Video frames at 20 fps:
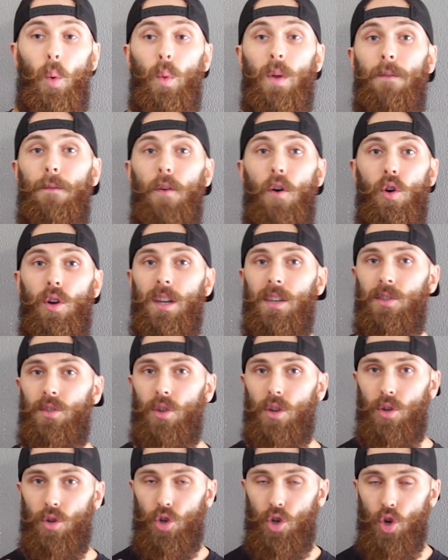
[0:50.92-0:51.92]
we
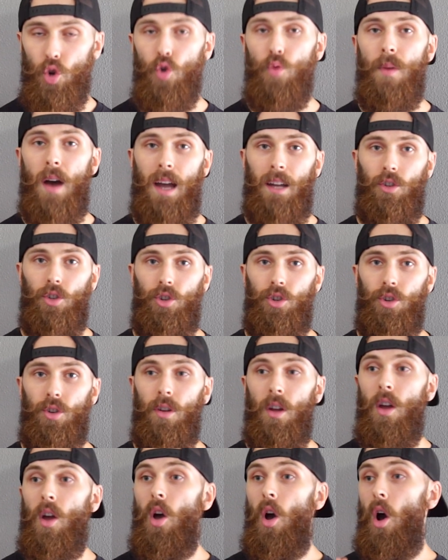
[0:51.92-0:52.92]
focus too much
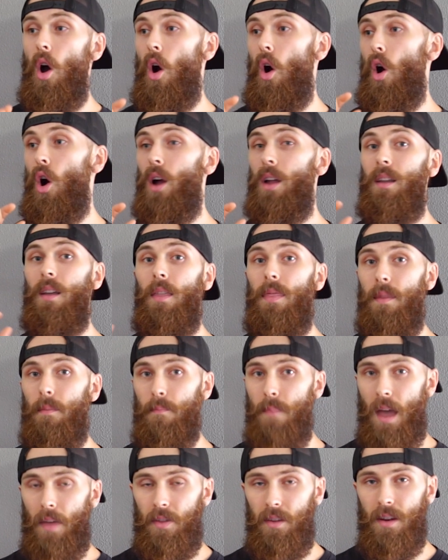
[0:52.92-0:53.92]
on the
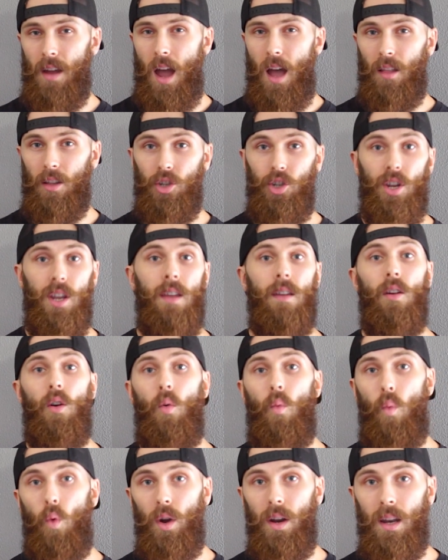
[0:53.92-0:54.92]
methodology,
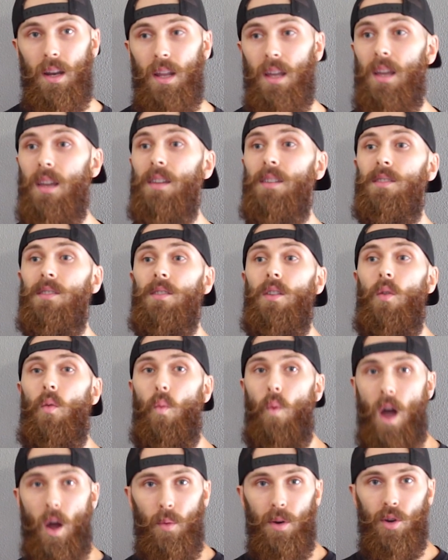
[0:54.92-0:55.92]
what it is,
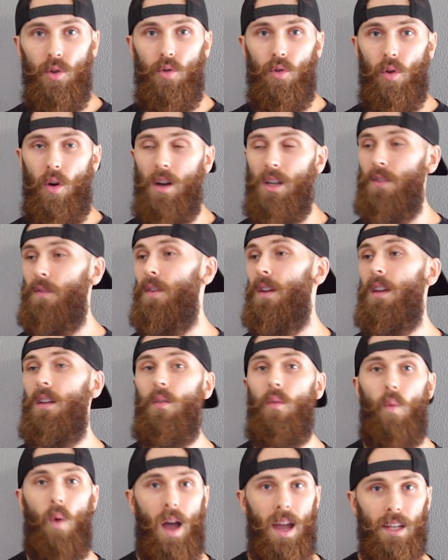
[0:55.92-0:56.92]
why we do
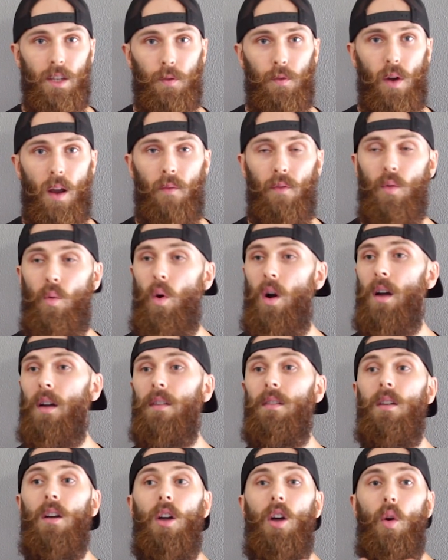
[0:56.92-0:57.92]
CrossFit, why it's for
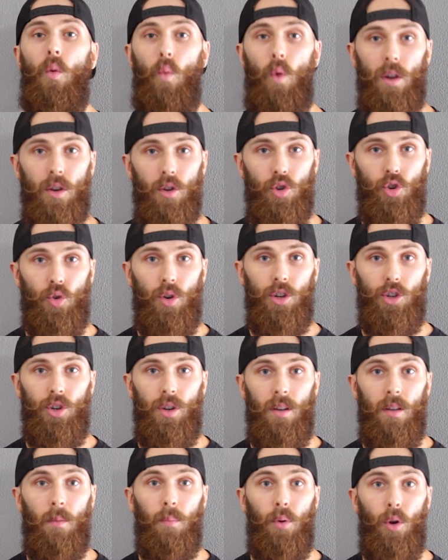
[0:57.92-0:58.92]
everyone, what
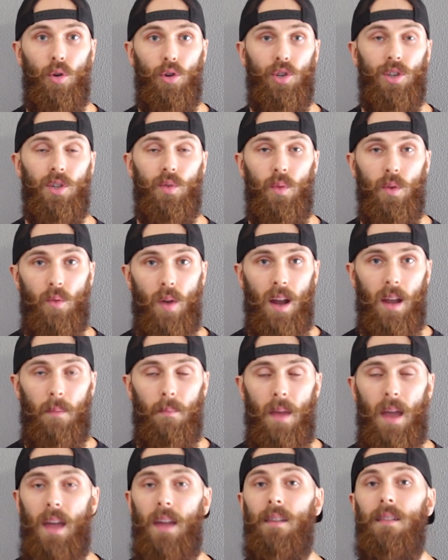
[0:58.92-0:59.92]
nutrition approaches we
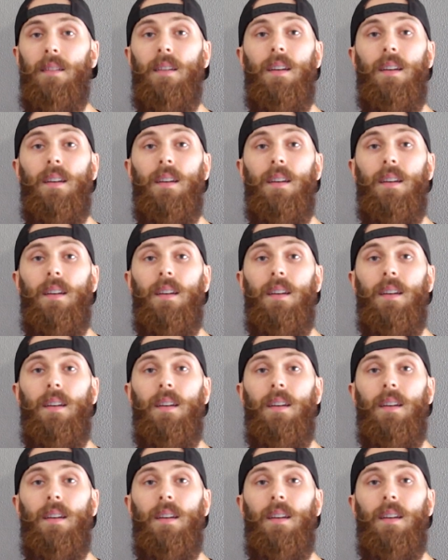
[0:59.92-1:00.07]
recommend,